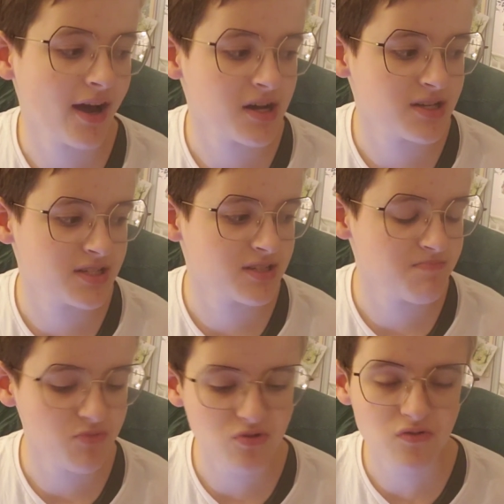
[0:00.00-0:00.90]
as
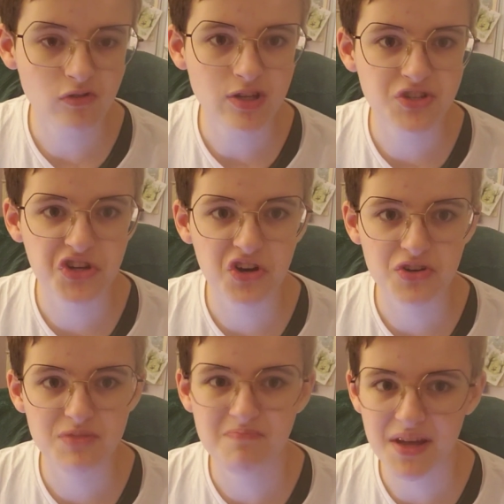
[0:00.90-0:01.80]
movies
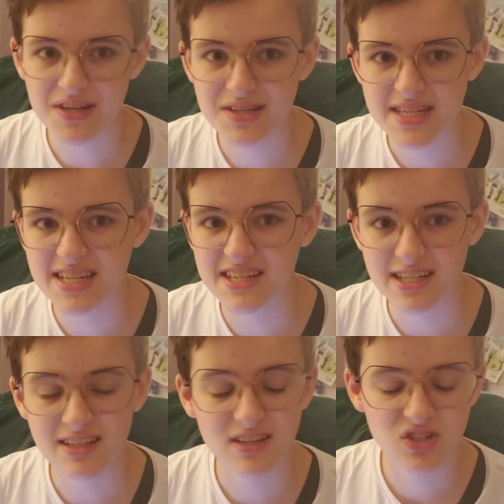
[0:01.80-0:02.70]
are meant to
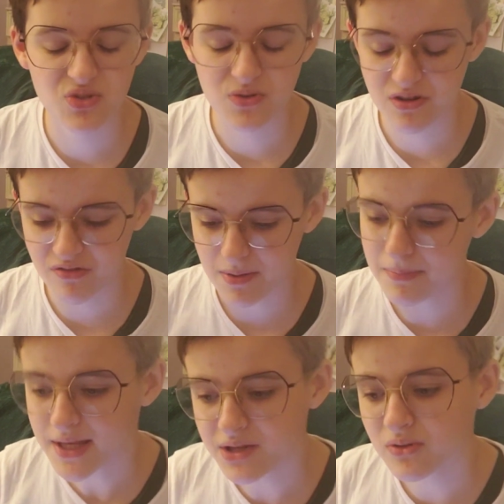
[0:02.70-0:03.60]
sort of
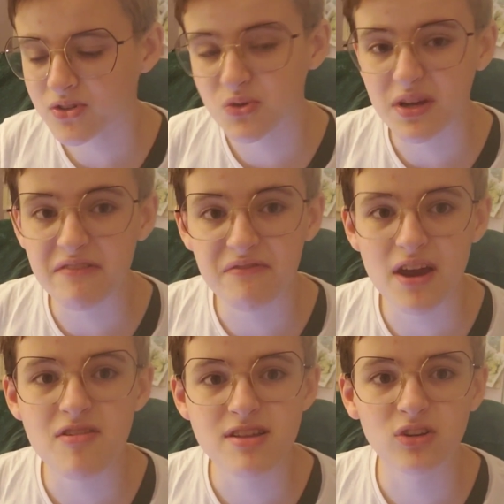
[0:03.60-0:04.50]
appeal to a
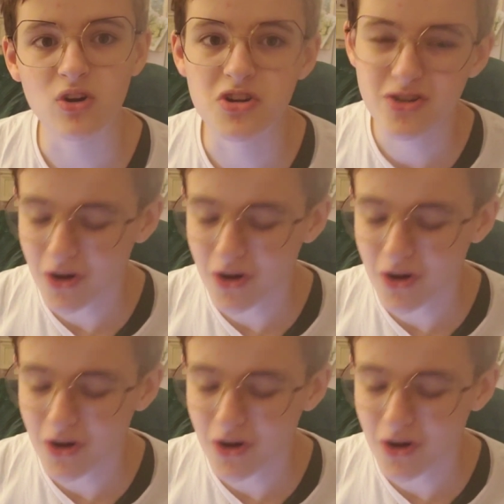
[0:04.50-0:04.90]
very large